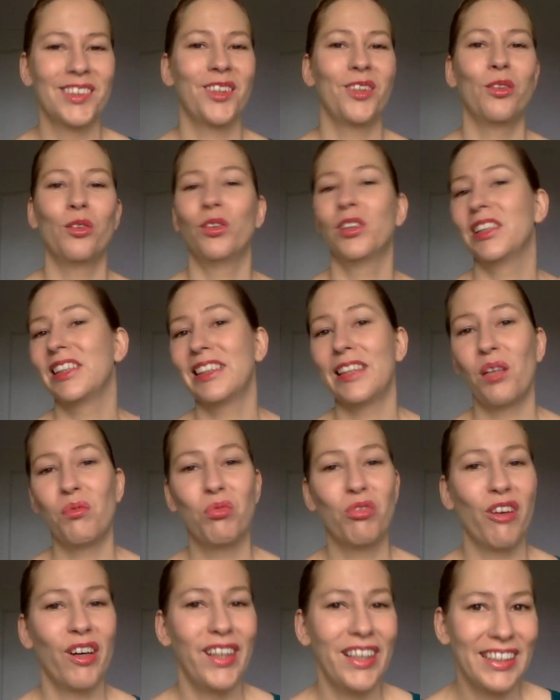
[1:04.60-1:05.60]
So step
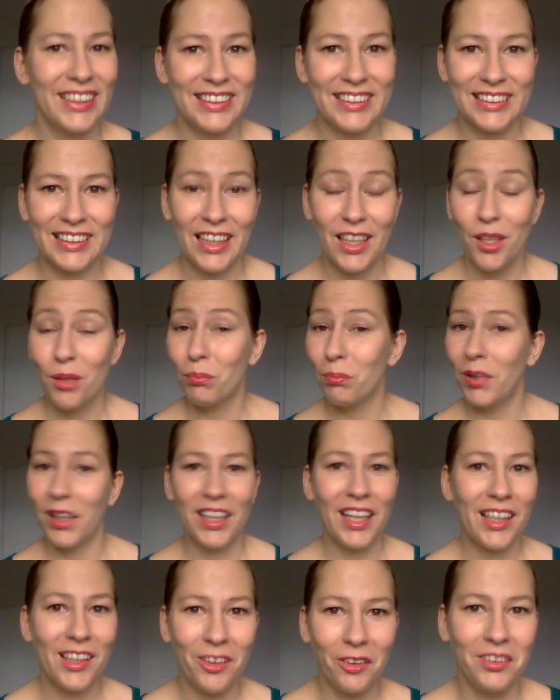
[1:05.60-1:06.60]
1 is
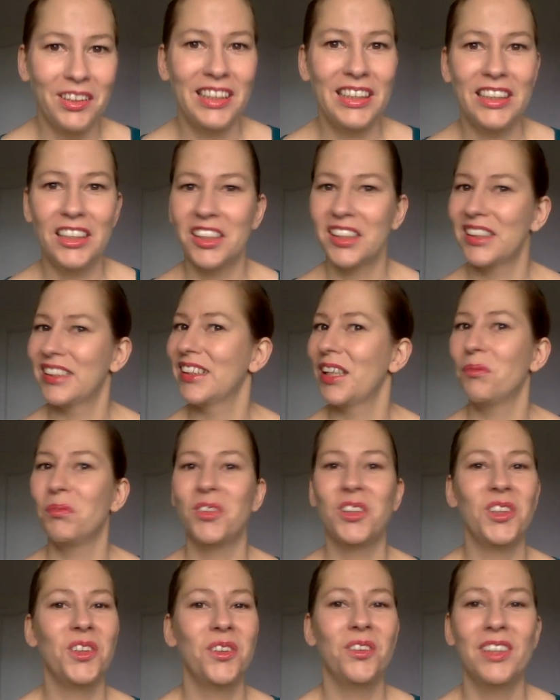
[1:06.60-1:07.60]
picking your niche, step
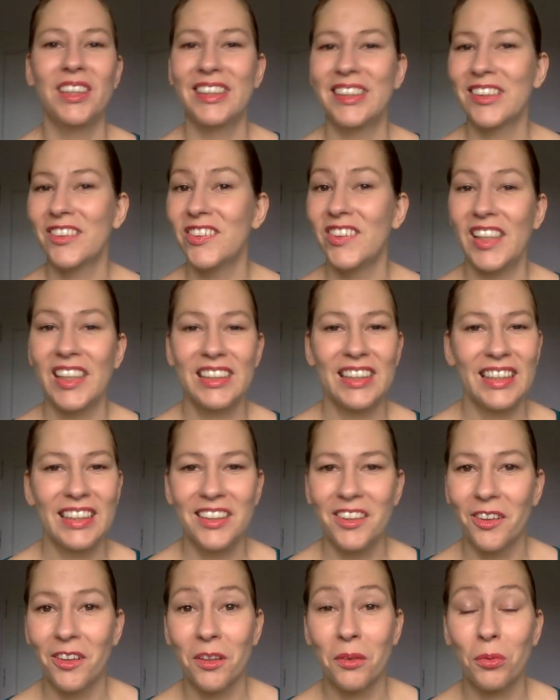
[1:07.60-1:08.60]
2 is creating
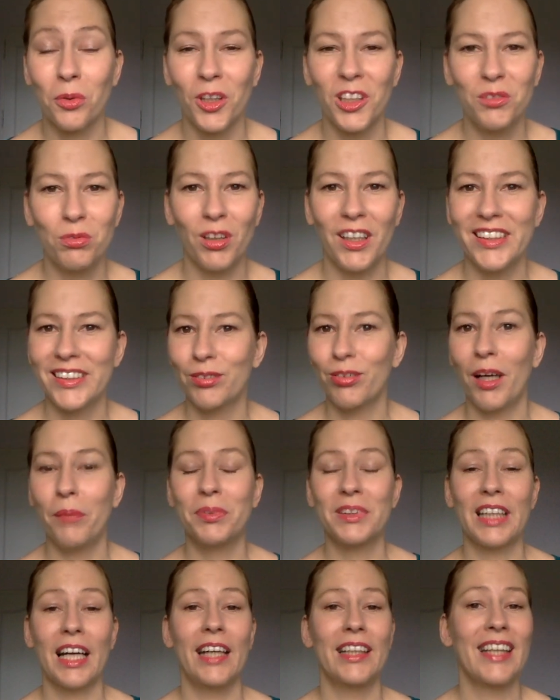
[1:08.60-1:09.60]
your WordPress
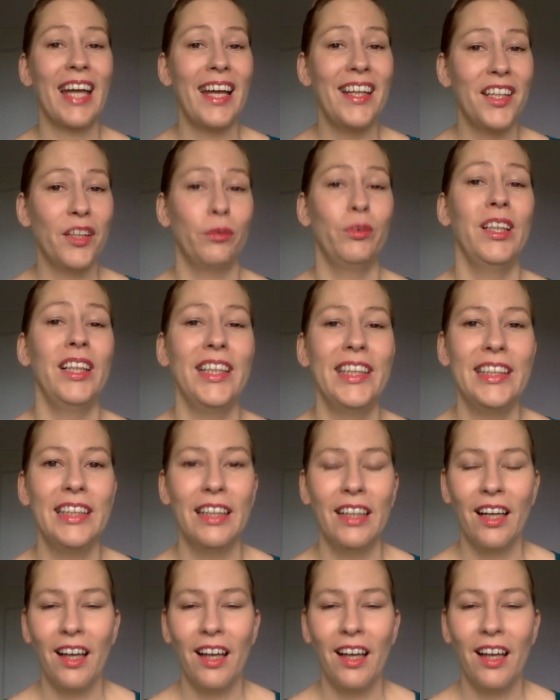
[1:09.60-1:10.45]
website, and they really